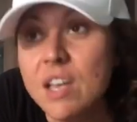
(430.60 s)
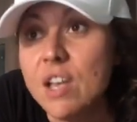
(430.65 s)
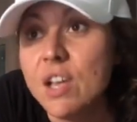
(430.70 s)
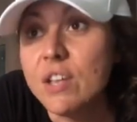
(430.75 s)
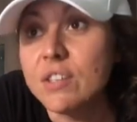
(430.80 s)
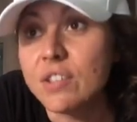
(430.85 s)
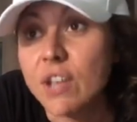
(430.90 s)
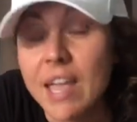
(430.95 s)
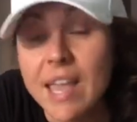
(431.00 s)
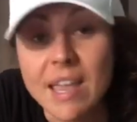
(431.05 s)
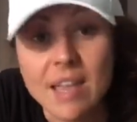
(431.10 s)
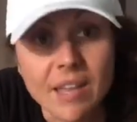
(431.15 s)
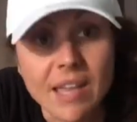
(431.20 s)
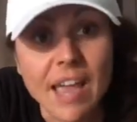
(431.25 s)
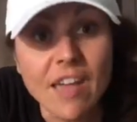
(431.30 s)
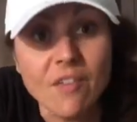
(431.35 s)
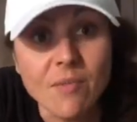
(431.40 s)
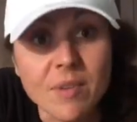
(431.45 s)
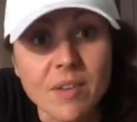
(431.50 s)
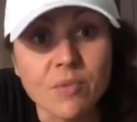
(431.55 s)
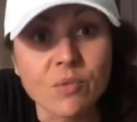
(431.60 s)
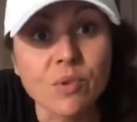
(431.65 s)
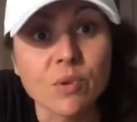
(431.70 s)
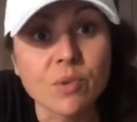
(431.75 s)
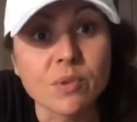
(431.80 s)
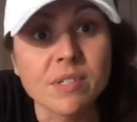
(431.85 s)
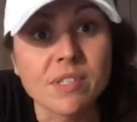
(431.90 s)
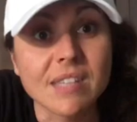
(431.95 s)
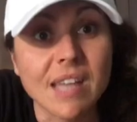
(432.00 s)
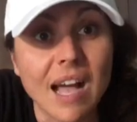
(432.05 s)
So he gave me a
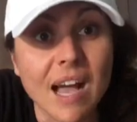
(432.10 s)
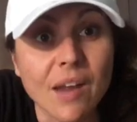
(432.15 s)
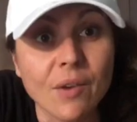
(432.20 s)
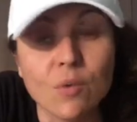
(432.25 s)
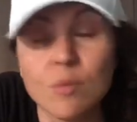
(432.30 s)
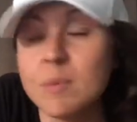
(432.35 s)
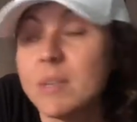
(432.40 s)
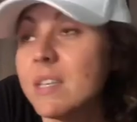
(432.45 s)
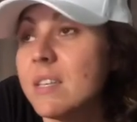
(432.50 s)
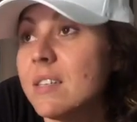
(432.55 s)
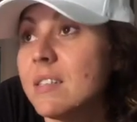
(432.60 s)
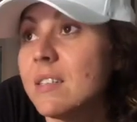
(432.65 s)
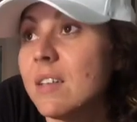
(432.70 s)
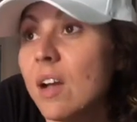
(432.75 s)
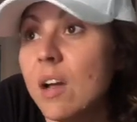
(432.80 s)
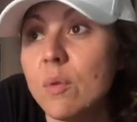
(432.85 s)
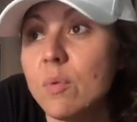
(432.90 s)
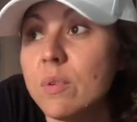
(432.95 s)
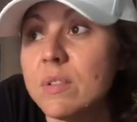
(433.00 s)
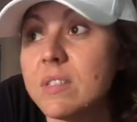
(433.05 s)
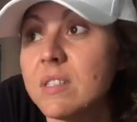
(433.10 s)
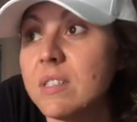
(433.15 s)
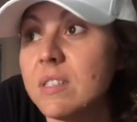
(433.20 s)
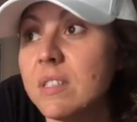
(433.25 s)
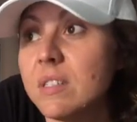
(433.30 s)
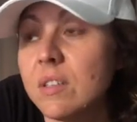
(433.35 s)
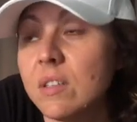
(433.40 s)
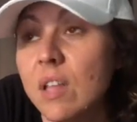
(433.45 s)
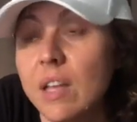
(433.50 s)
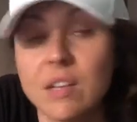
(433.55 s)
real startle because I
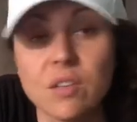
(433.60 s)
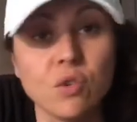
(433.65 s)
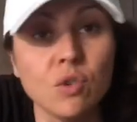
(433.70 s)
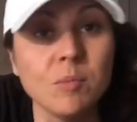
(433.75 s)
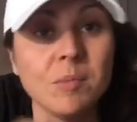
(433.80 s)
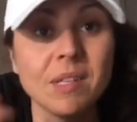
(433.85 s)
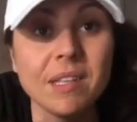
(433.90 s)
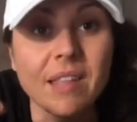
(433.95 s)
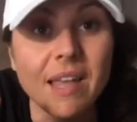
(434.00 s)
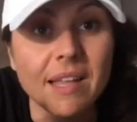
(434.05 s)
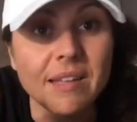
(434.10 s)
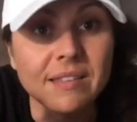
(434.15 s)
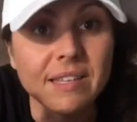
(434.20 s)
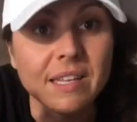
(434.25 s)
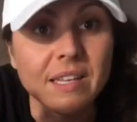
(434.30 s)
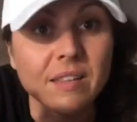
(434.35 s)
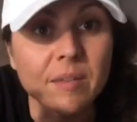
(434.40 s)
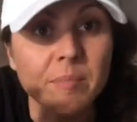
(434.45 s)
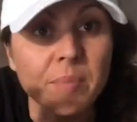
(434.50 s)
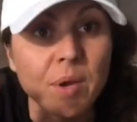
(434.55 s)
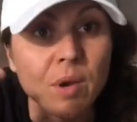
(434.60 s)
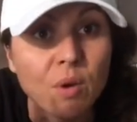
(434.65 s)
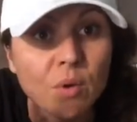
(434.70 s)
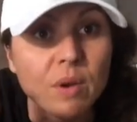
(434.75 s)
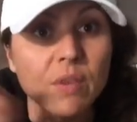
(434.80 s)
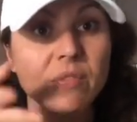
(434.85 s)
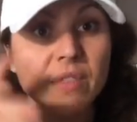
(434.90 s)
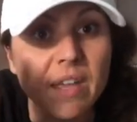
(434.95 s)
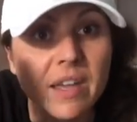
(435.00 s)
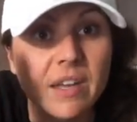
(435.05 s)
wasn't, like normally they ding the bell
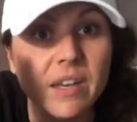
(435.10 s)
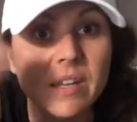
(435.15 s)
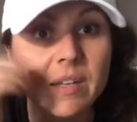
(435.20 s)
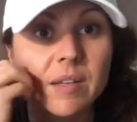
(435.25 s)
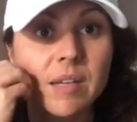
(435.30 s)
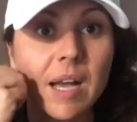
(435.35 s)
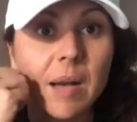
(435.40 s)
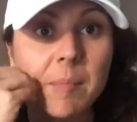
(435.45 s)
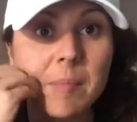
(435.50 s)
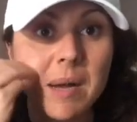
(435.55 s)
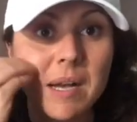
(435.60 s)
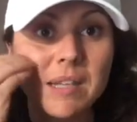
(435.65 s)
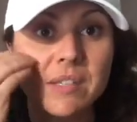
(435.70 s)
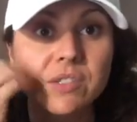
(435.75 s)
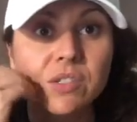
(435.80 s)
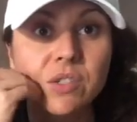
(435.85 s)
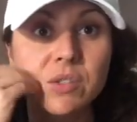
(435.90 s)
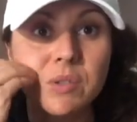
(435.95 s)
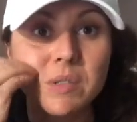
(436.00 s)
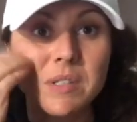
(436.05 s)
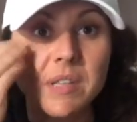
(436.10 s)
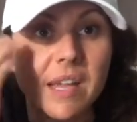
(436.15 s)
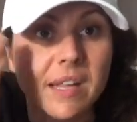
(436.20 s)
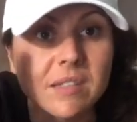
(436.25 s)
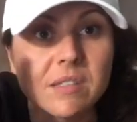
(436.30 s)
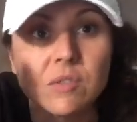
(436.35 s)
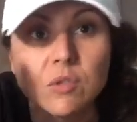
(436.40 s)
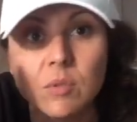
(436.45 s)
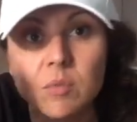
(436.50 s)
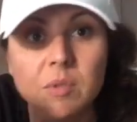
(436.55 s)
if they're going to come past you, and
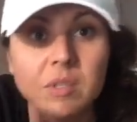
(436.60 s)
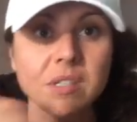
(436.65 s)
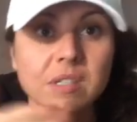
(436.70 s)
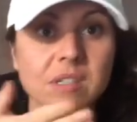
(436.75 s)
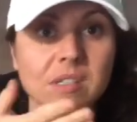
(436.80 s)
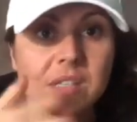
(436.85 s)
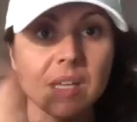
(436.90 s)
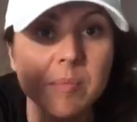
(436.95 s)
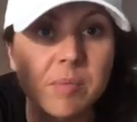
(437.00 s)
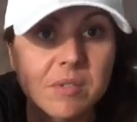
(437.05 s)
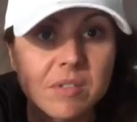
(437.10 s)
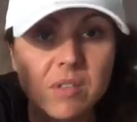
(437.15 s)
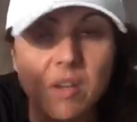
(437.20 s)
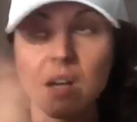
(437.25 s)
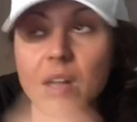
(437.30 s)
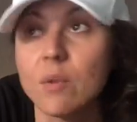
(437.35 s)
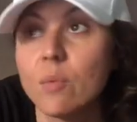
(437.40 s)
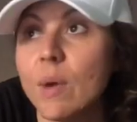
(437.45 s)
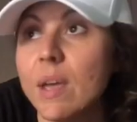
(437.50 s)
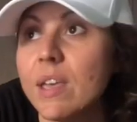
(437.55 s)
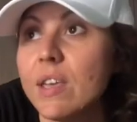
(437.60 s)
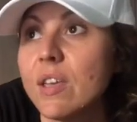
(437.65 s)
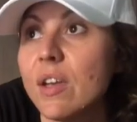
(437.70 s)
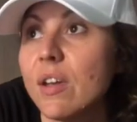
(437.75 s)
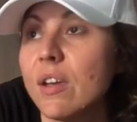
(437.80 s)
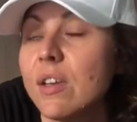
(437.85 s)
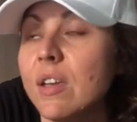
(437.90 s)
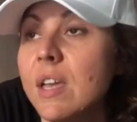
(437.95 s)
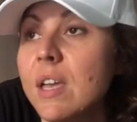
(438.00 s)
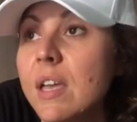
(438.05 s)
that's normal, you just step aside, where you
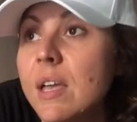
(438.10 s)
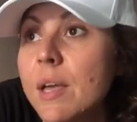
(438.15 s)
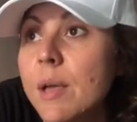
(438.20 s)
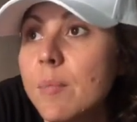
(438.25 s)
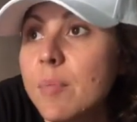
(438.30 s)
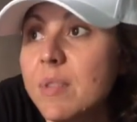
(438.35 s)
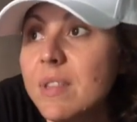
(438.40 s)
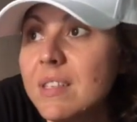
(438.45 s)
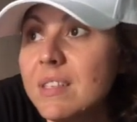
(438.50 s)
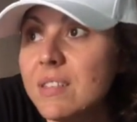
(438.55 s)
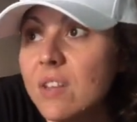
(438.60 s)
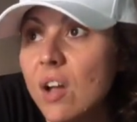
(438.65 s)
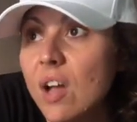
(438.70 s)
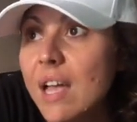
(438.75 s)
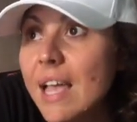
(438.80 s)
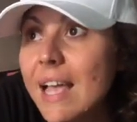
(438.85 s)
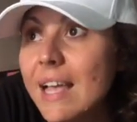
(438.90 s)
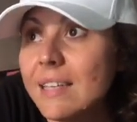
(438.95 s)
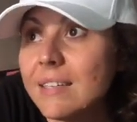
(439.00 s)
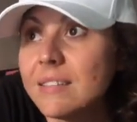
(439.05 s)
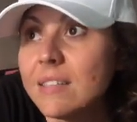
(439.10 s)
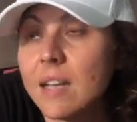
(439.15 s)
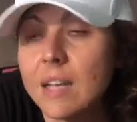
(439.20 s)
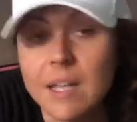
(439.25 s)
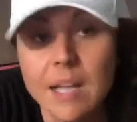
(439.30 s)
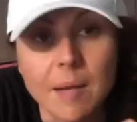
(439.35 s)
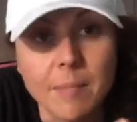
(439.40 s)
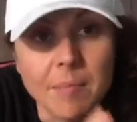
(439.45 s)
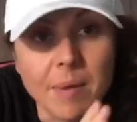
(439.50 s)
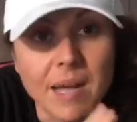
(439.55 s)
go. But this guy has
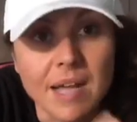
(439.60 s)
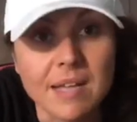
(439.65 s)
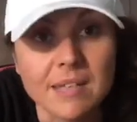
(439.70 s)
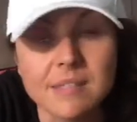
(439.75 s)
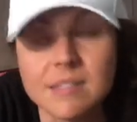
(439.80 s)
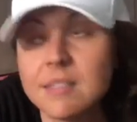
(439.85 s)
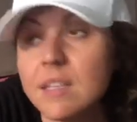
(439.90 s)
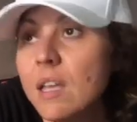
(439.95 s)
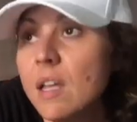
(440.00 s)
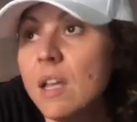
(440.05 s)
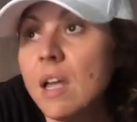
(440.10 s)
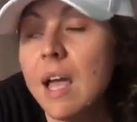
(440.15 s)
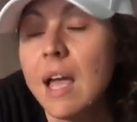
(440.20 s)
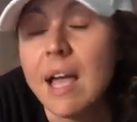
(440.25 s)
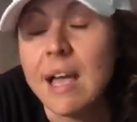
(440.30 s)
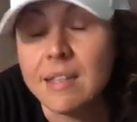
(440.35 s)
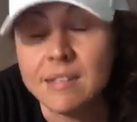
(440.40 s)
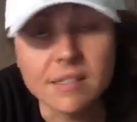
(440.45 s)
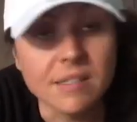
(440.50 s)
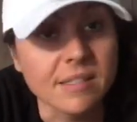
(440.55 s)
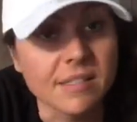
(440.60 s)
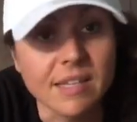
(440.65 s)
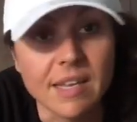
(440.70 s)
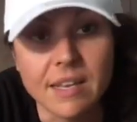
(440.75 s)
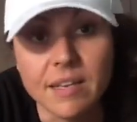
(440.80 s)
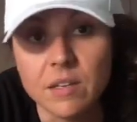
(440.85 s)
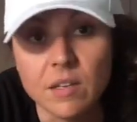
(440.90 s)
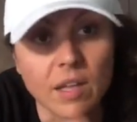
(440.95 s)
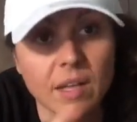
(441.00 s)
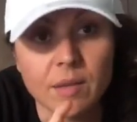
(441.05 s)
come past, hasn't
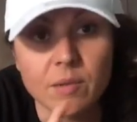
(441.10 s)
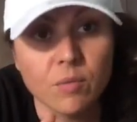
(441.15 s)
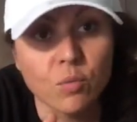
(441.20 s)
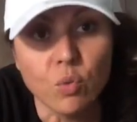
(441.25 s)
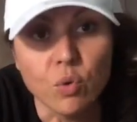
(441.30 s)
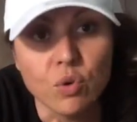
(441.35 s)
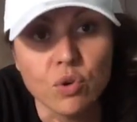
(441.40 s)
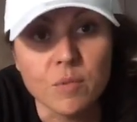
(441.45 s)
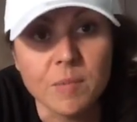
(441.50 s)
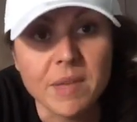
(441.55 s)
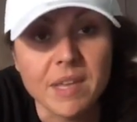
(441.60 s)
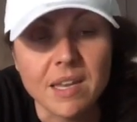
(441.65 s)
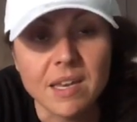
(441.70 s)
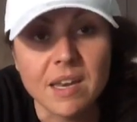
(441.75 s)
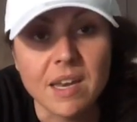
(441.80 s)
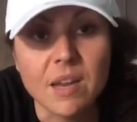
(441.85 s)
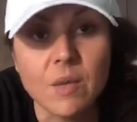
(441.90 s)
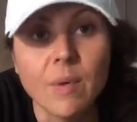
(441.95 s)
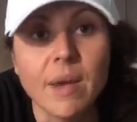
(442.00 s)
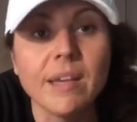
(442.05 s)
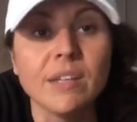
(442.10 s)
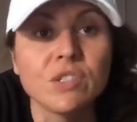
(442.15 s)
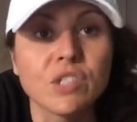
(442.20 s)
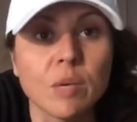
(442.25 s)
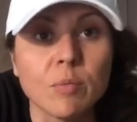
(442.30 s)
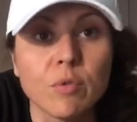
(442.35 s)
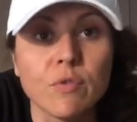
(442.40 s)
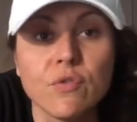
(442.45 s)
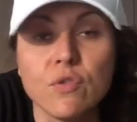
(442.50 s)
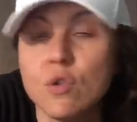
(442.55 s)
said, like warned me in any way,
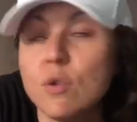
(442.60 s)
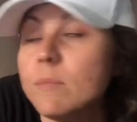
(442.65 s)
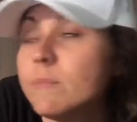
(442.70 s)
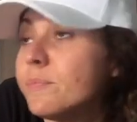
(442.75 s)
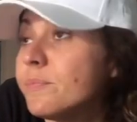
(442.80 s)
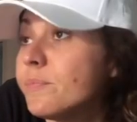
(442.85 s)
shape or form.